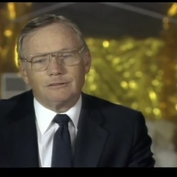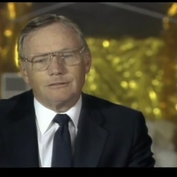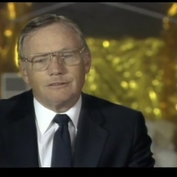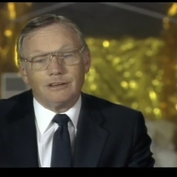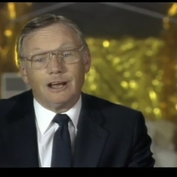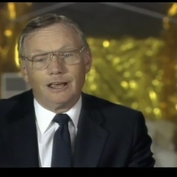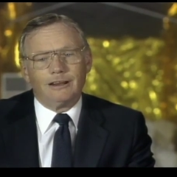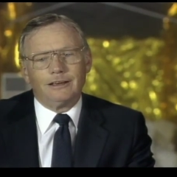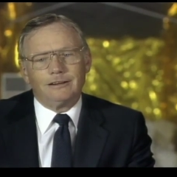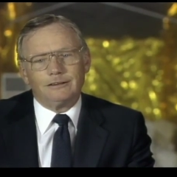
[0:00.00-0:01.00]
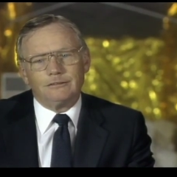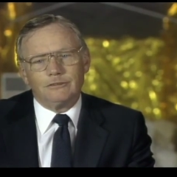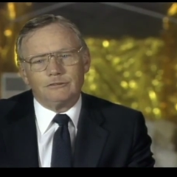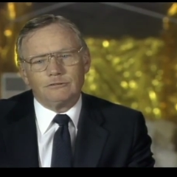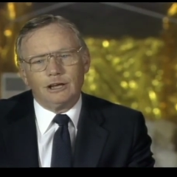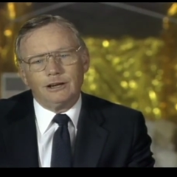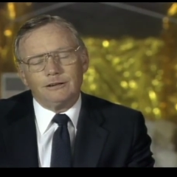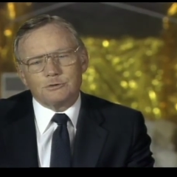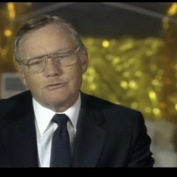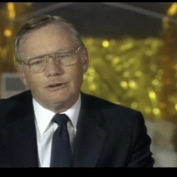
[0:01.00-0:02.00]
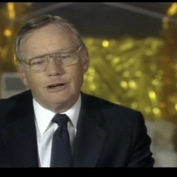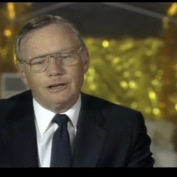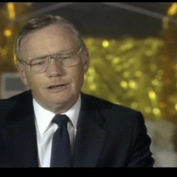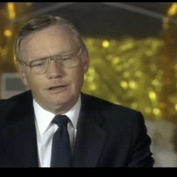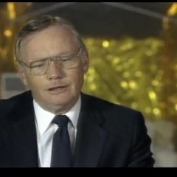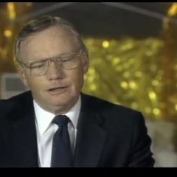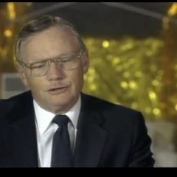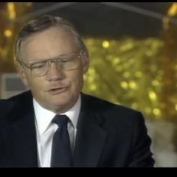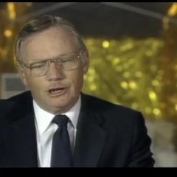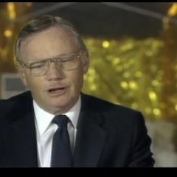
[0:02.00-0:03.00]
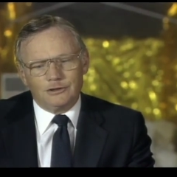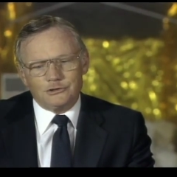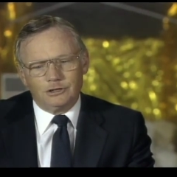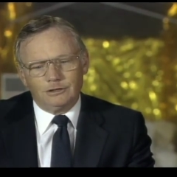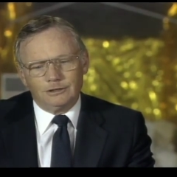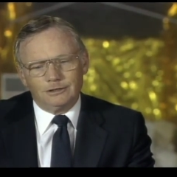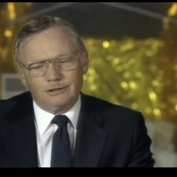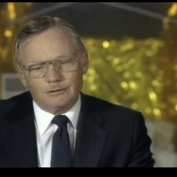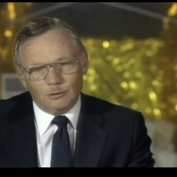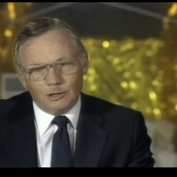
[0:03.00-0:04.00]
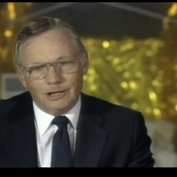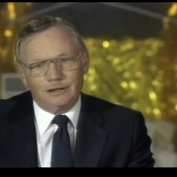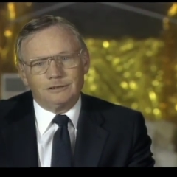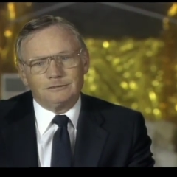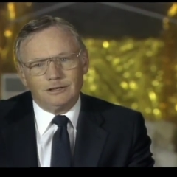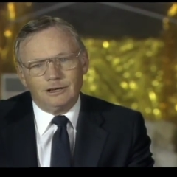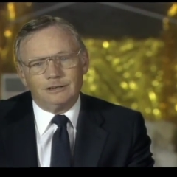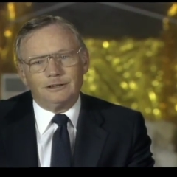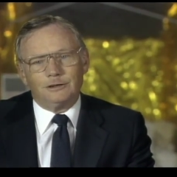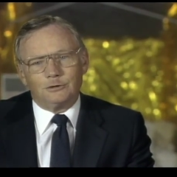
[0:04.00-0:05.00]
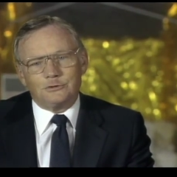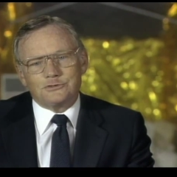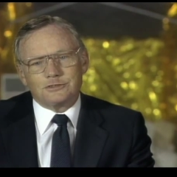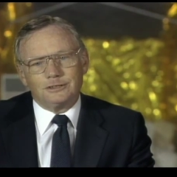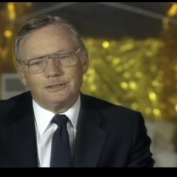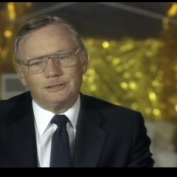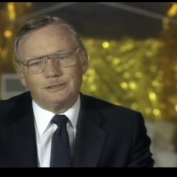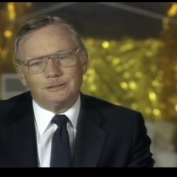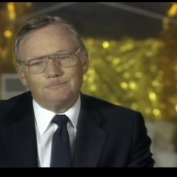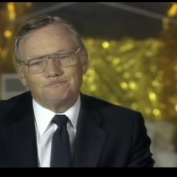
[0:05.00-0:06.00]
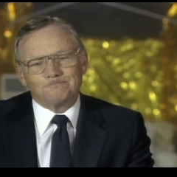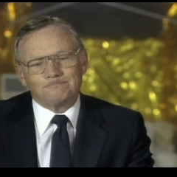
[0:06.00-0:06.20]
the, the, highlight of the flight. It was very challenging. Uh, there were a lot of unknowns, um,